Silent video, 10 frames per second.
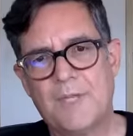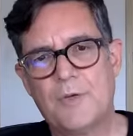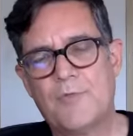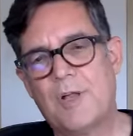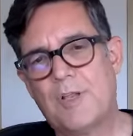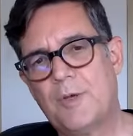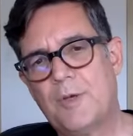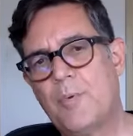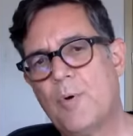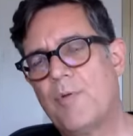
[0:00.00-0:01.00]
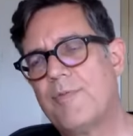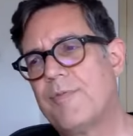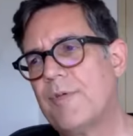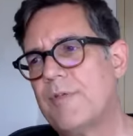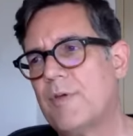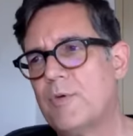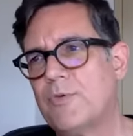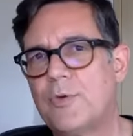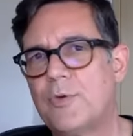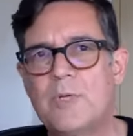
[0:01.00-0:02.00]
they do fall under both of
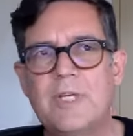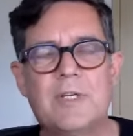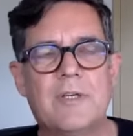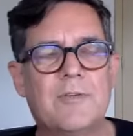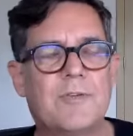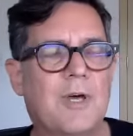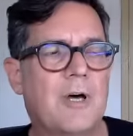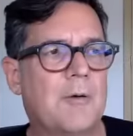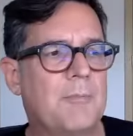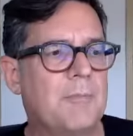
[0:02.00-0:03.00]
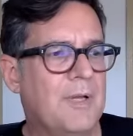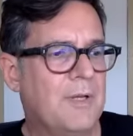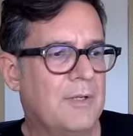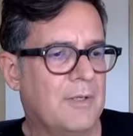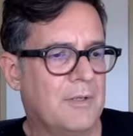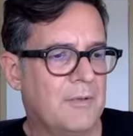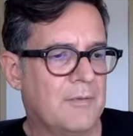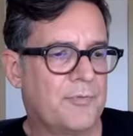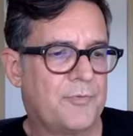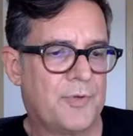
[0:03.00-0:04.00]
those arenas.
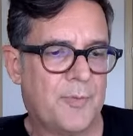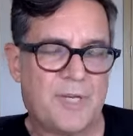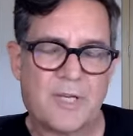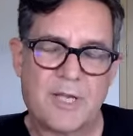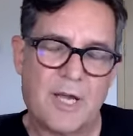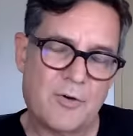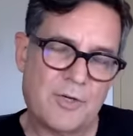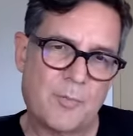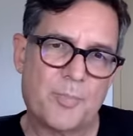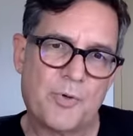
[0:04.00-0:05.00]
From an accounting